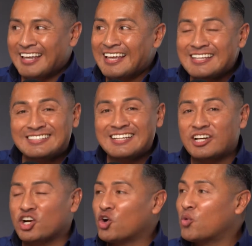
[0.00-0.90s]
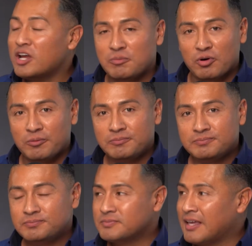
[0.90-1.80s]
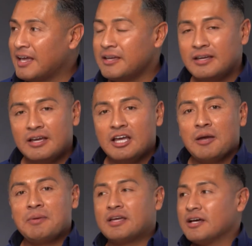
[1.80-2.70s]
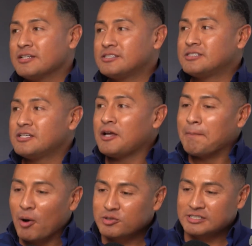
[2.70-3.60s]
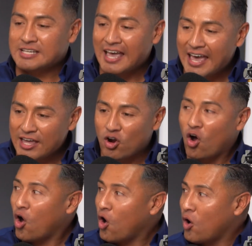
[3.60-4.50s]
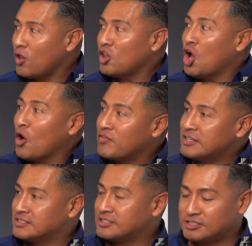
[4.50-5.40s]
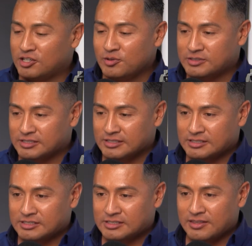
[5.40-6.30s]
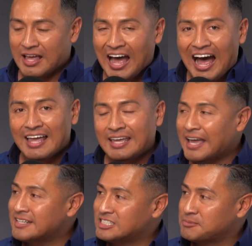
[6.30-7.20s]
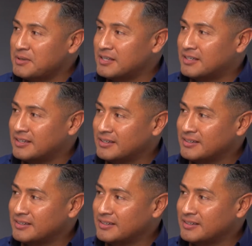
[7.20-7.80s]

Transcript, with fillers: It's incredible, okay? Because Moses had all of these excuses that I can't speak.